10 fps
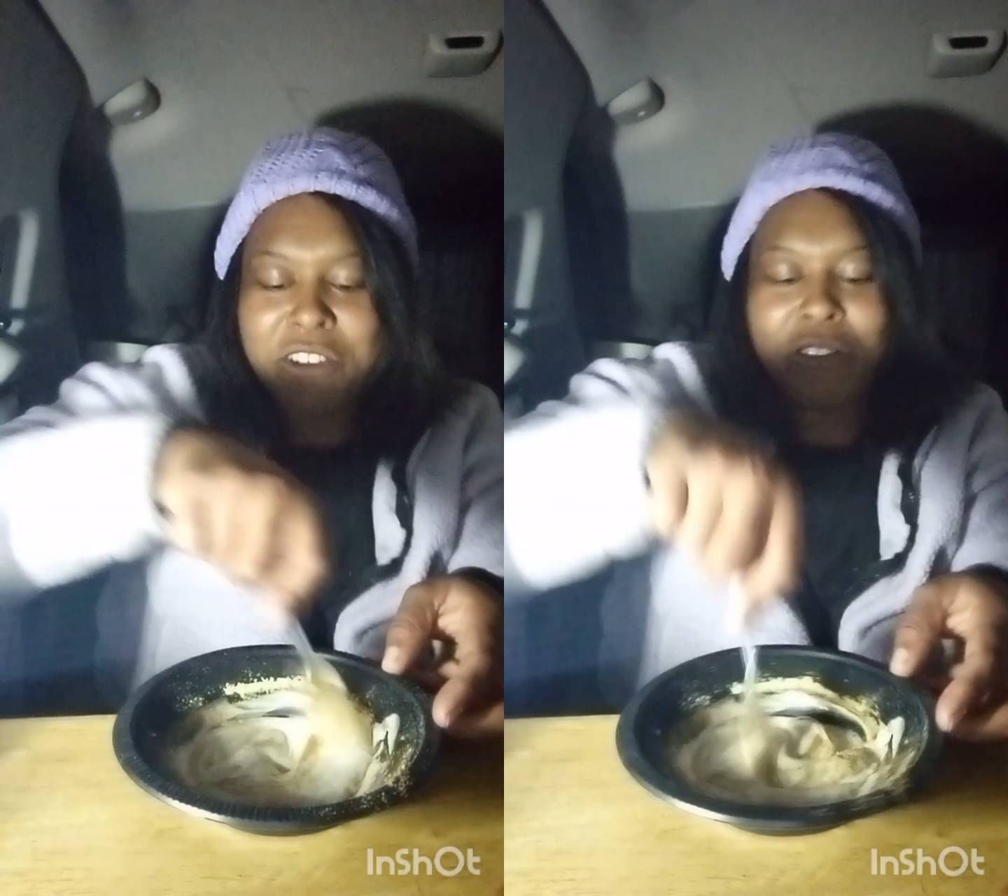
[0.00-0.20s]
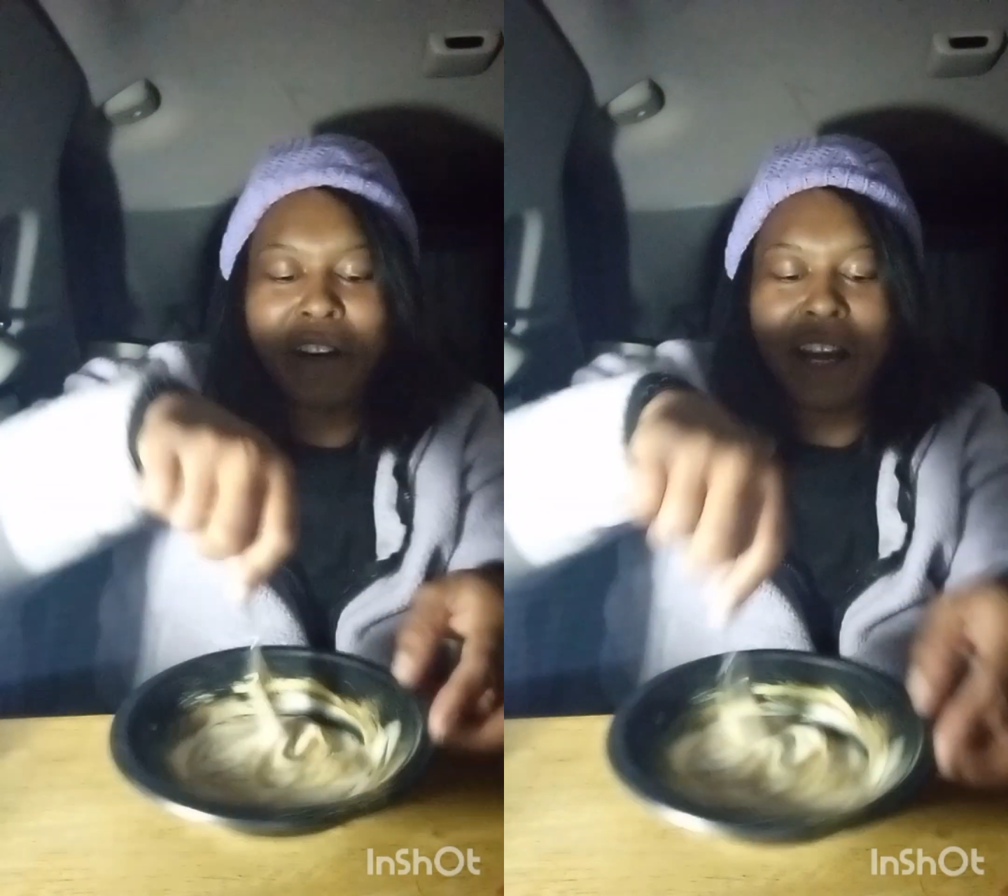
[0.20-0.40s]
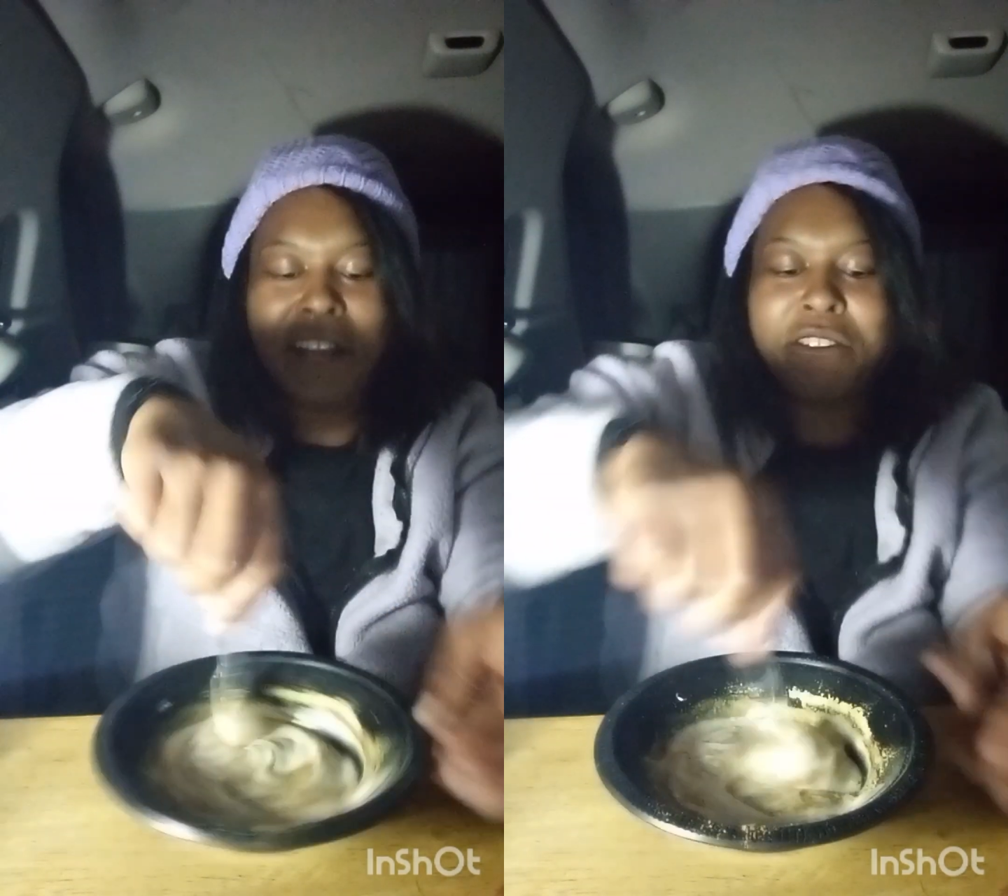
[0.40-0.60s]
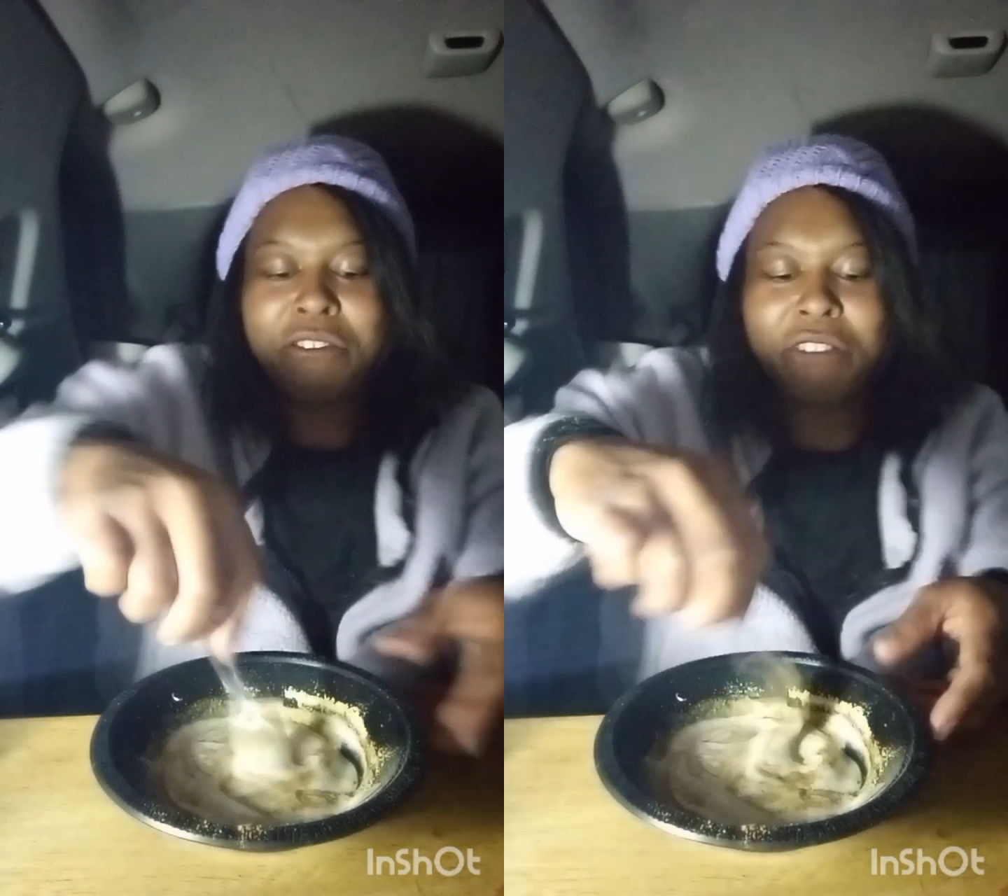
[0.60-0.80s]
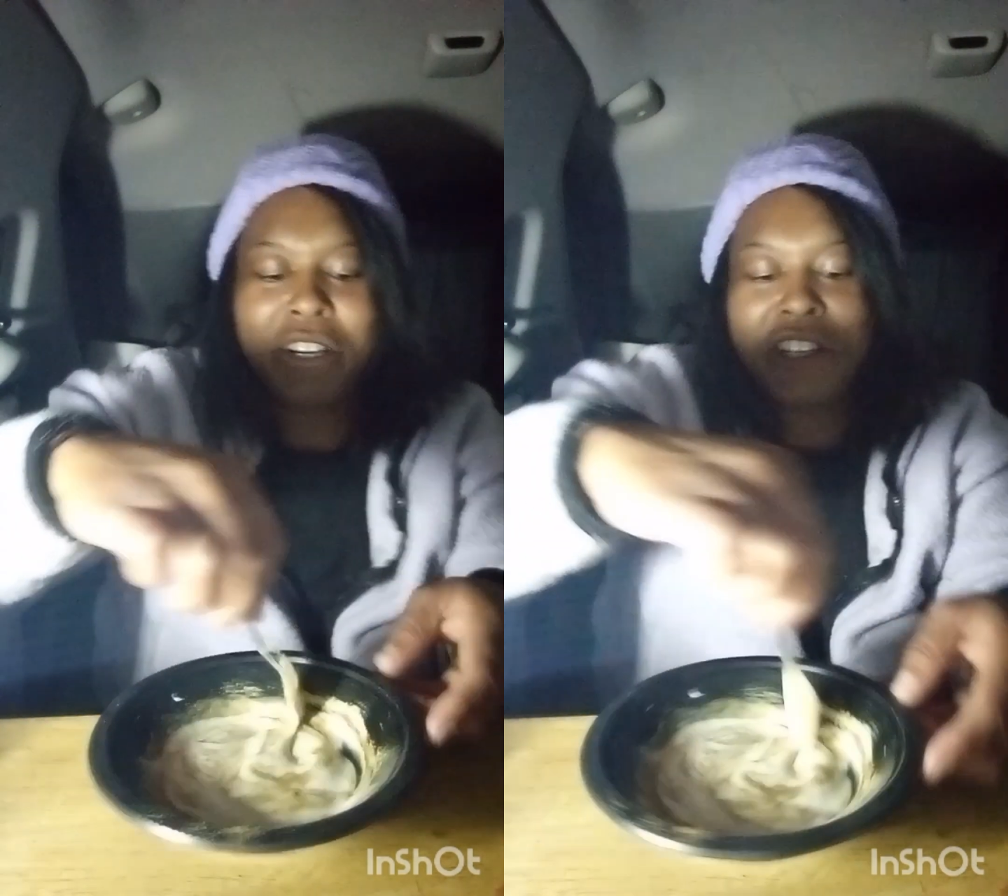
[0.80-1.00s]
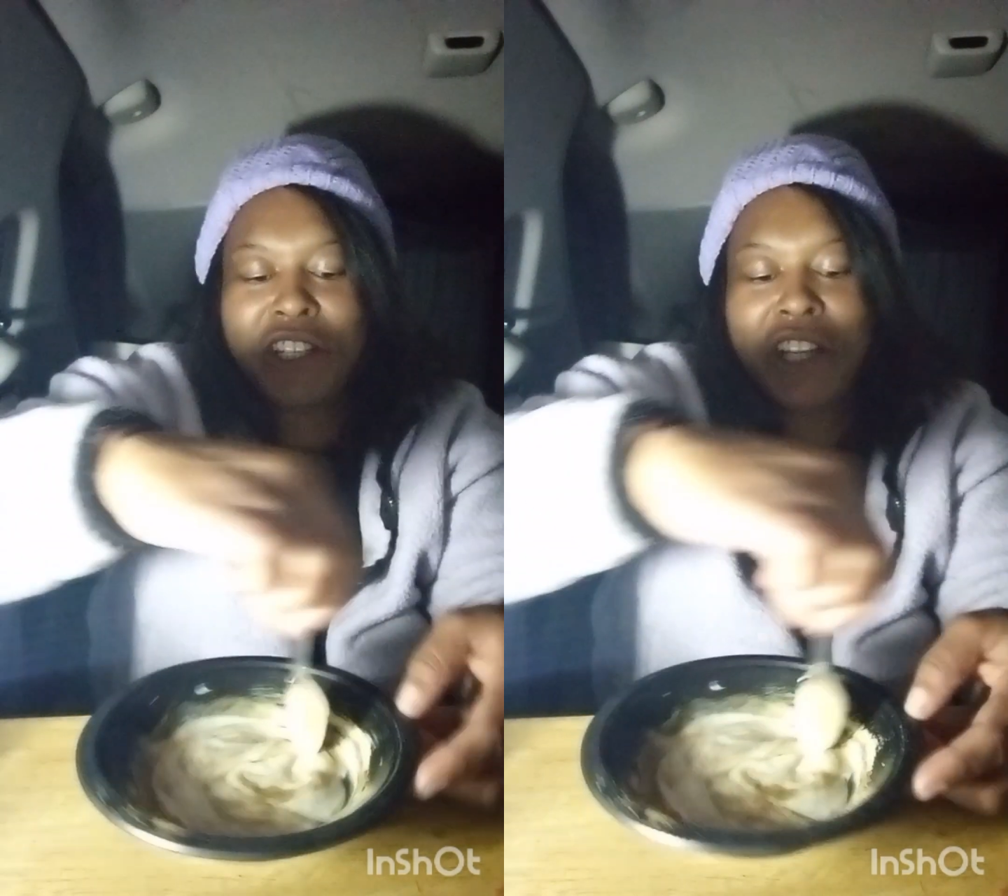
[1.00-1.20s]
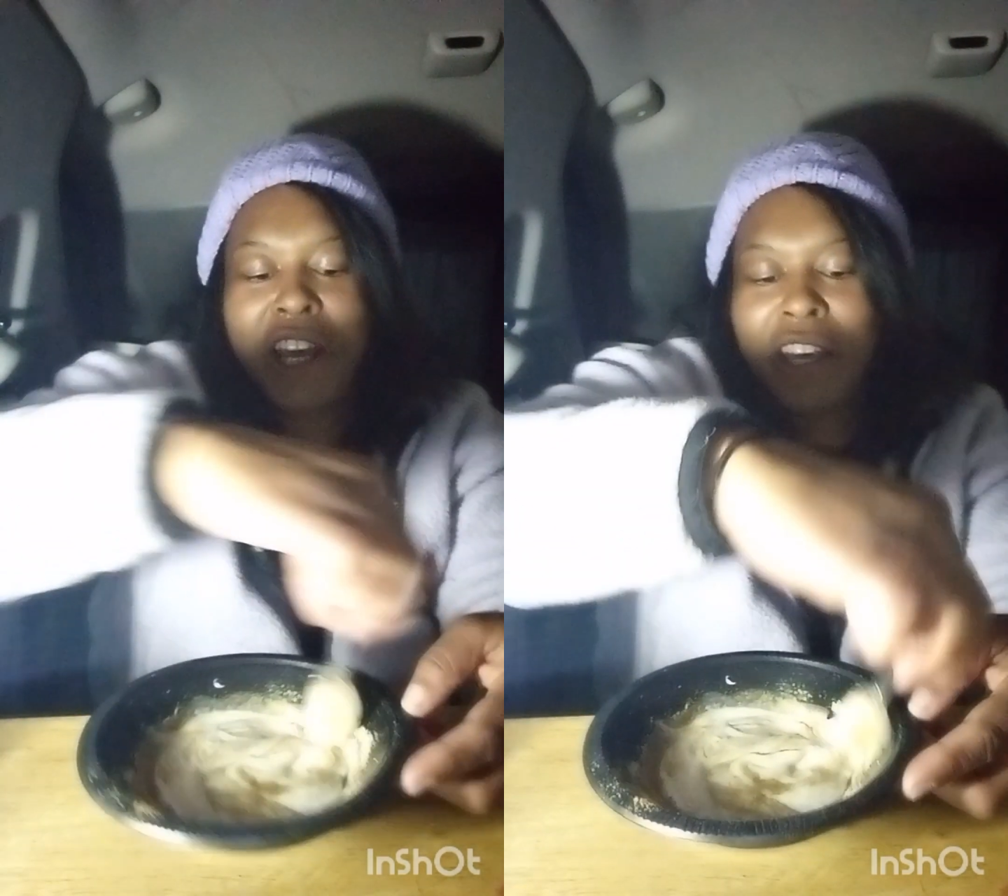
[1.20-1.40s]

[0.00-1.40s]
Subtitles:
overnight in the fridge.